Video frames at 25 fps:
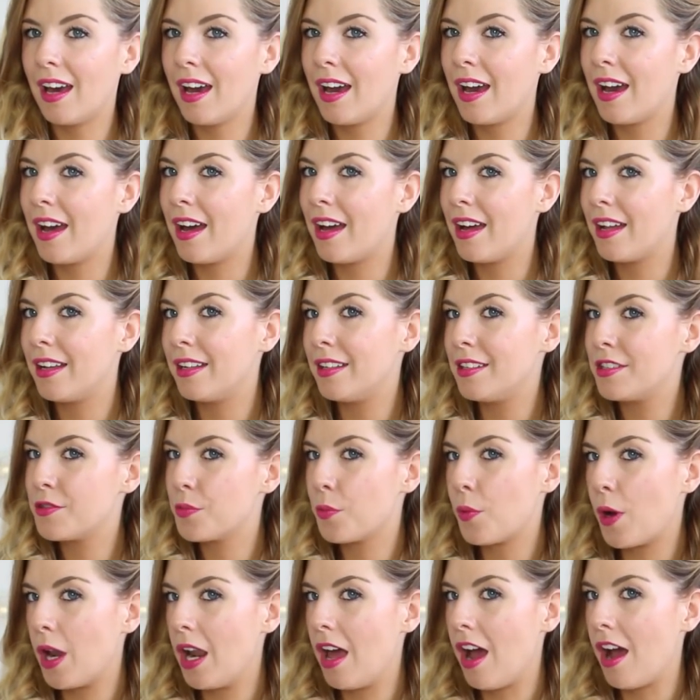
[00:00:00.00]
and
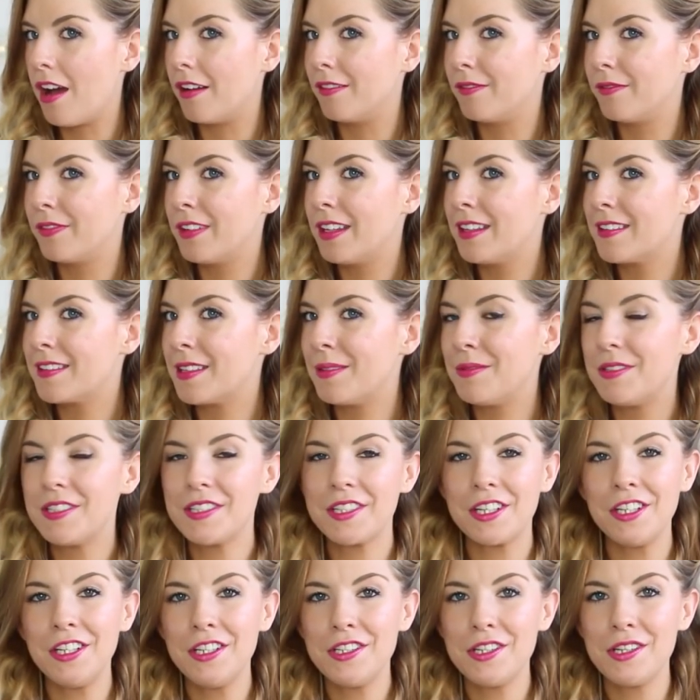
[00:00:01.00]
voila. So I'm
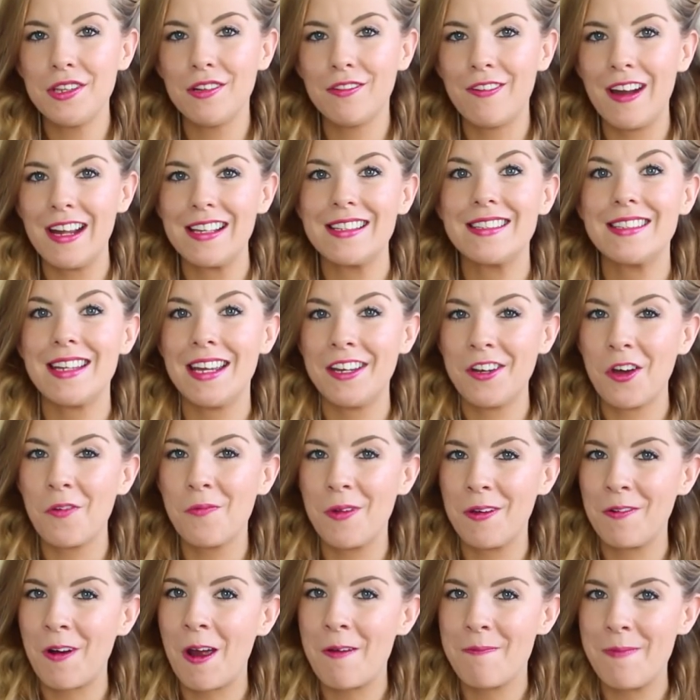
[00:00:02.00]
just gonna do the rest and I'll
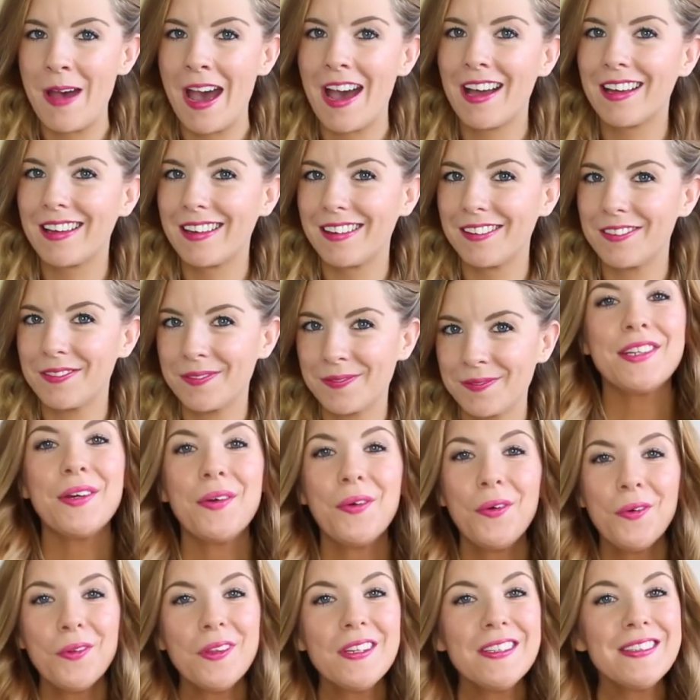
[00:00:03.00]
be right back.
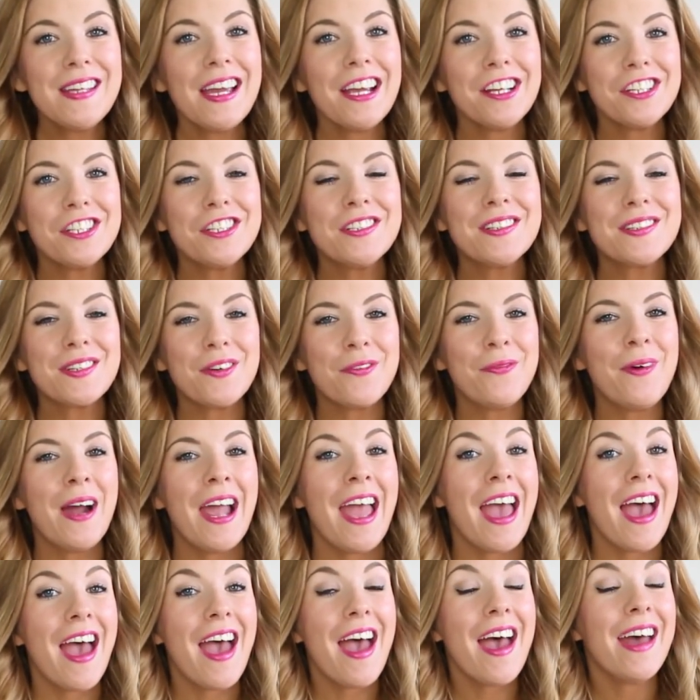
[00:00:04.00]
So all the sections of my
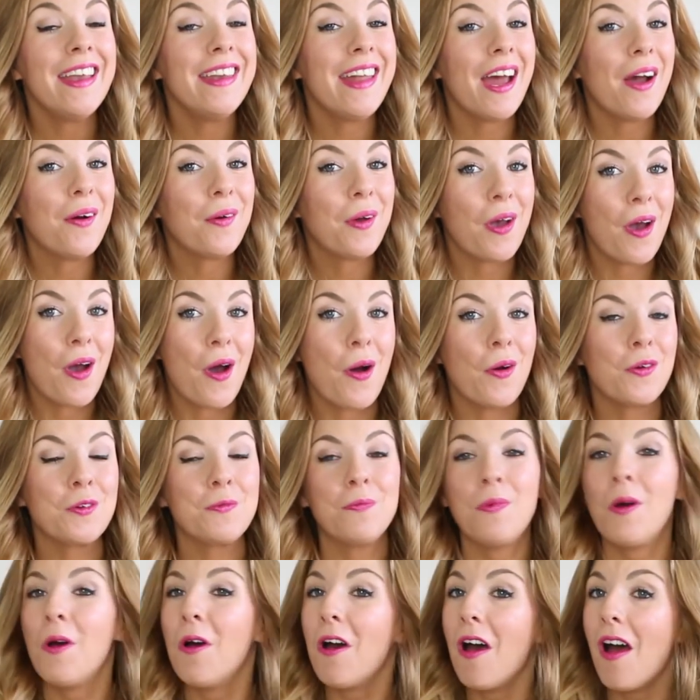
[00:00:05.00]
hair are now
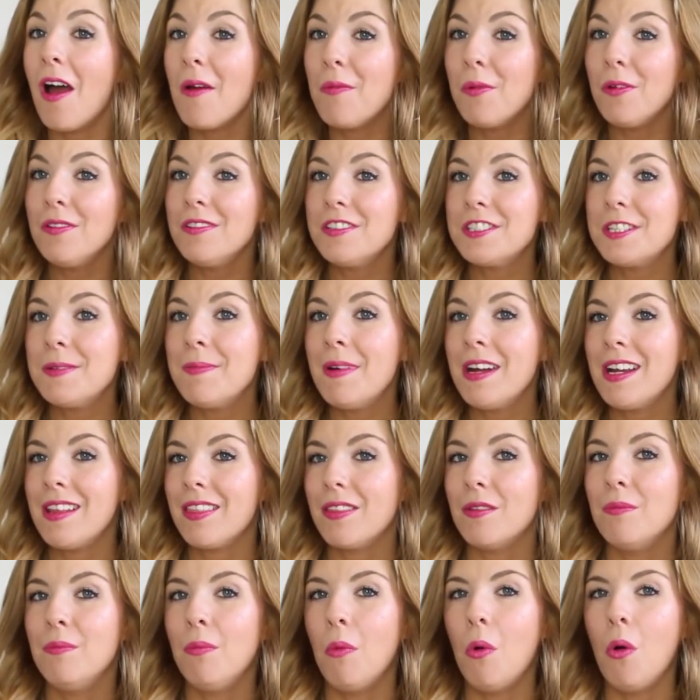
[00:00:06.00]
curled, but I want to make
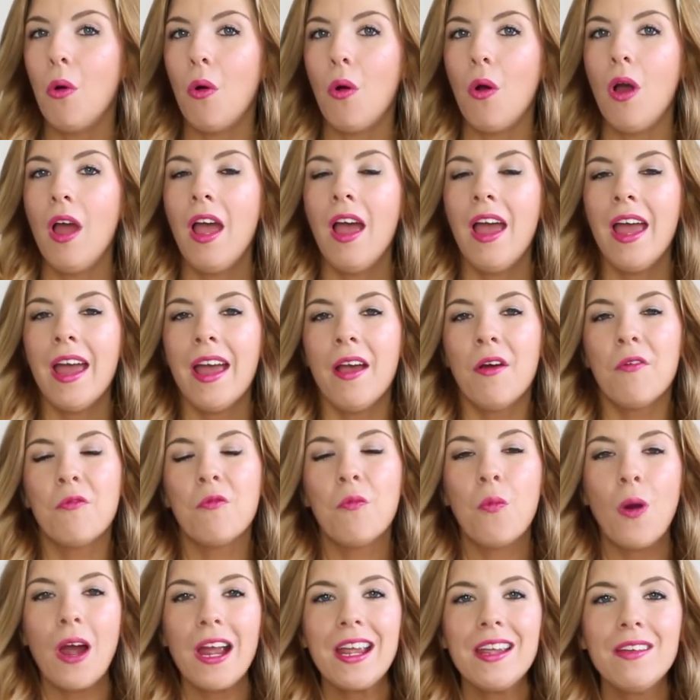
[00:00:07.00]
them more
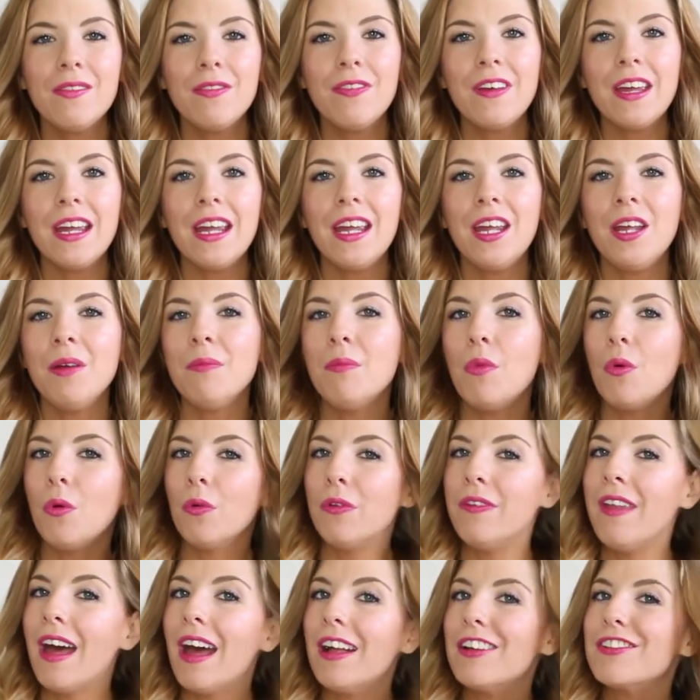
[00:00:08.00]
wavy, more
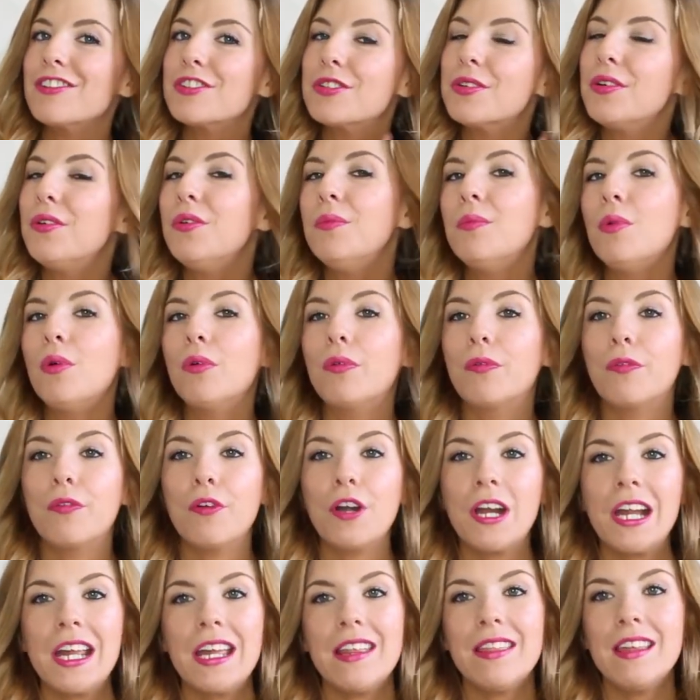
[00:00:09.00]
natural, more
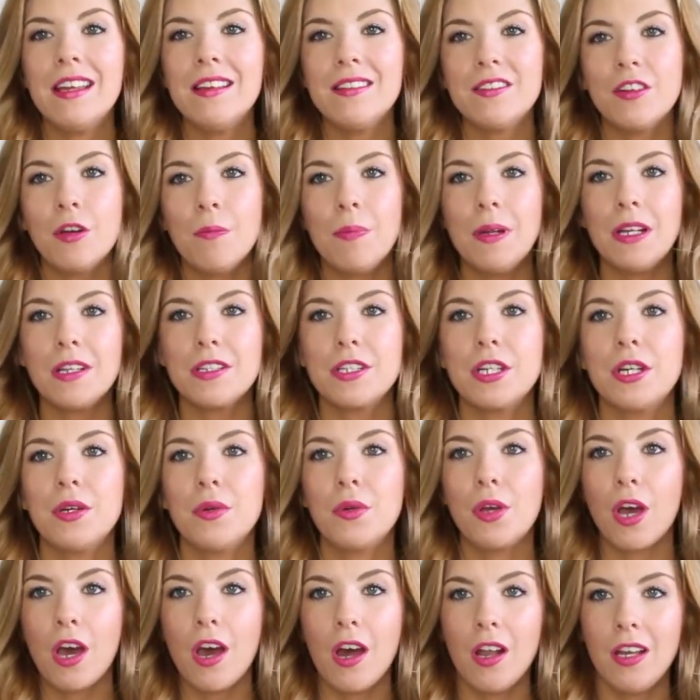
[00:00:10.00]
free. These are a bit
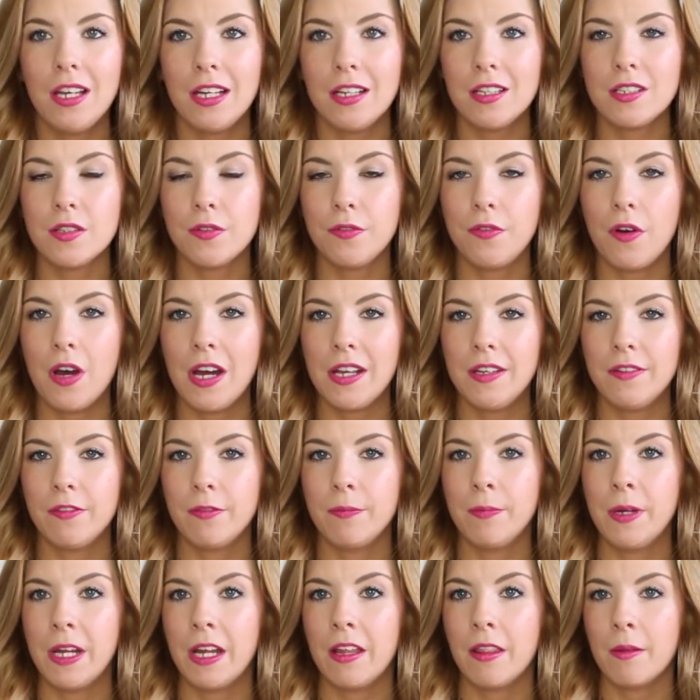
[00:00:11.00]
too curly and defined
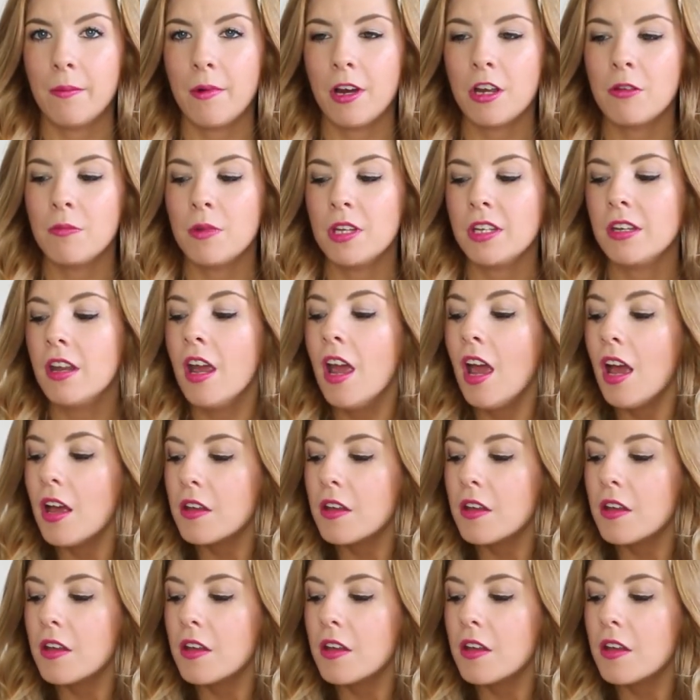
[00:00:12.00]
for me at the moment.